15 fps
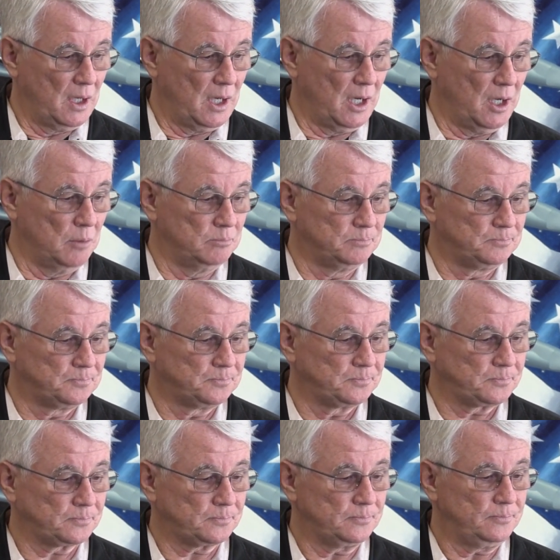
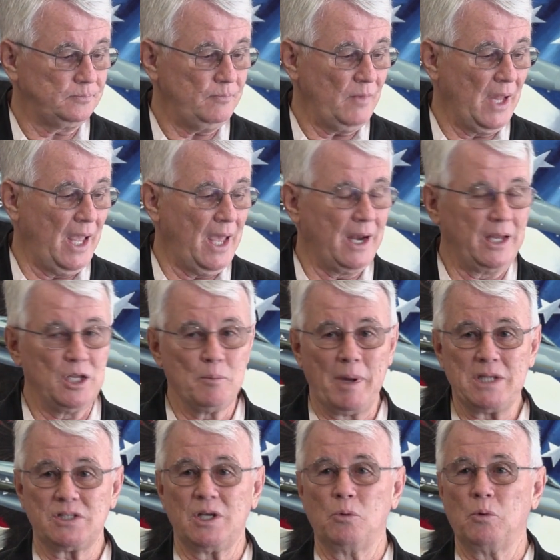And you
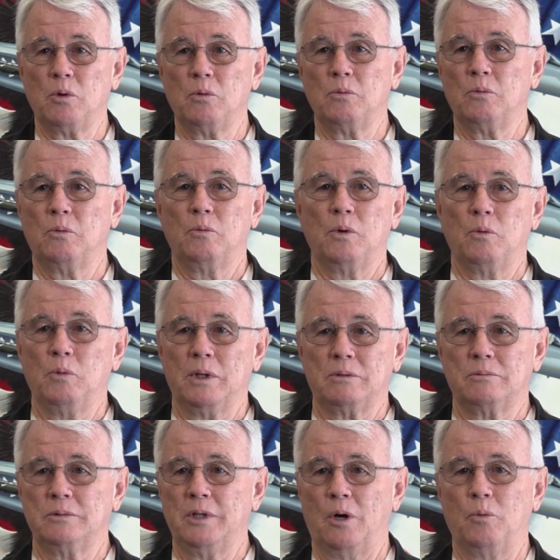might say, well,
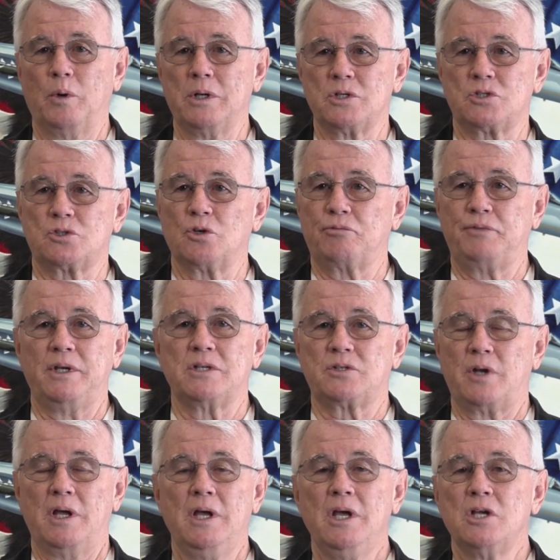what is SOFIA?
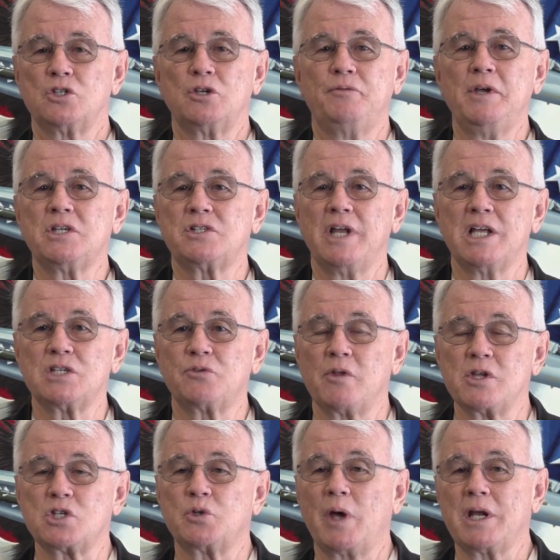SOFIA stands for
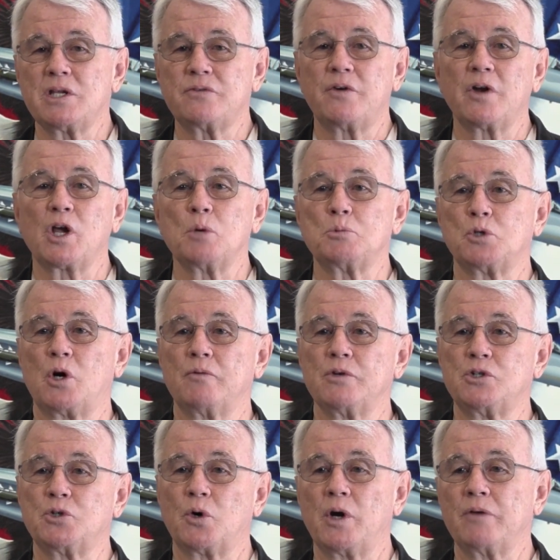the Stratospheric
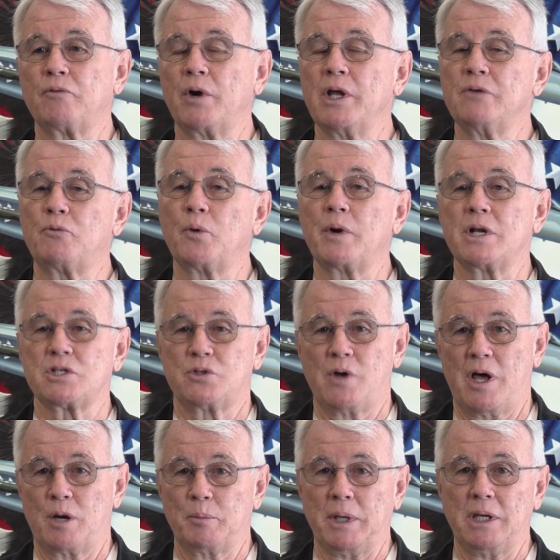Observatory for Infrared
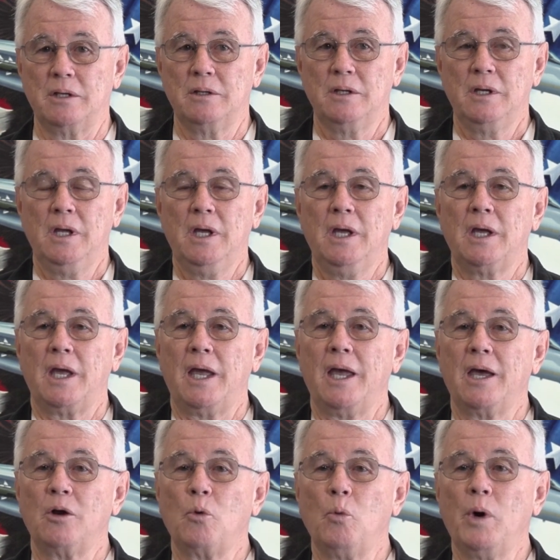Astronomy.
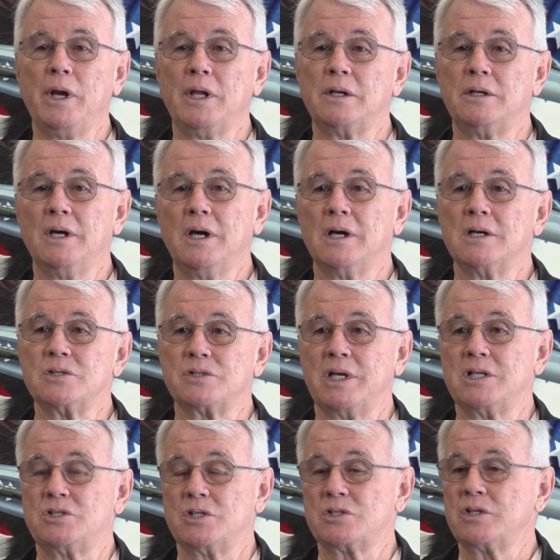And what it does,
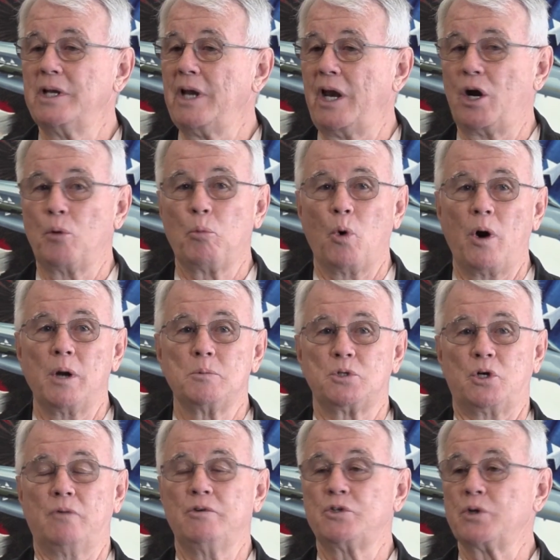it's just an airborne
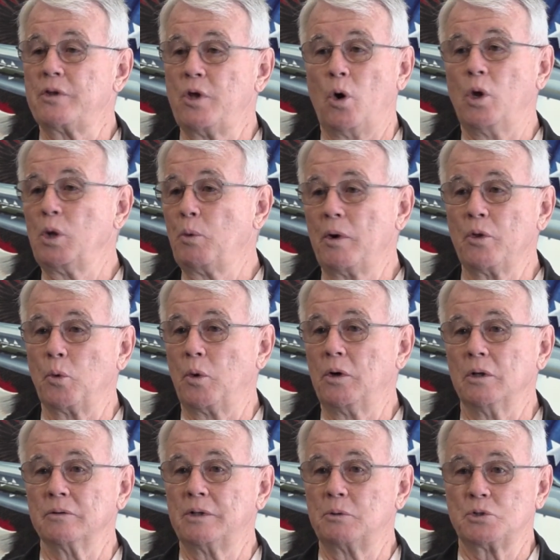observatory, the only one in the
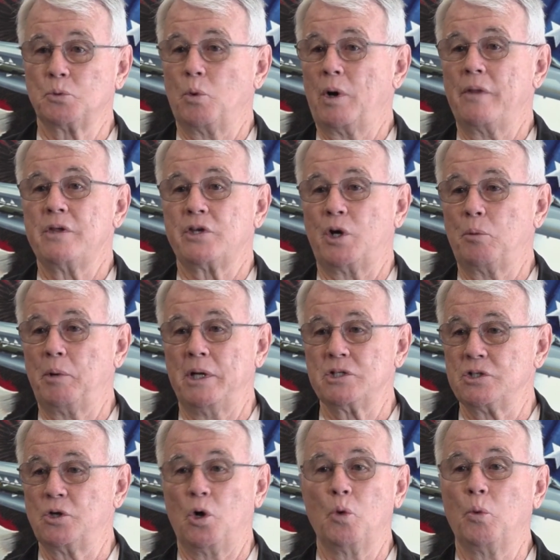world. There was one of these airplanes
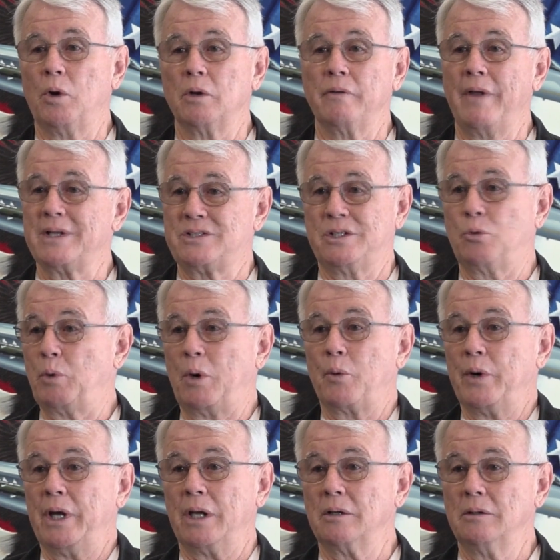in the whole world. That's it. We
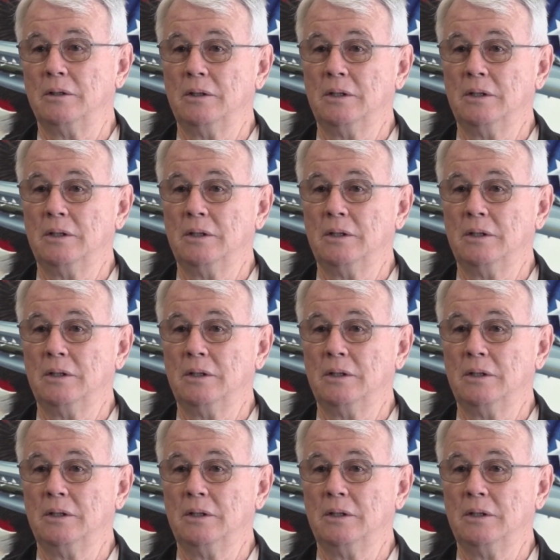were it.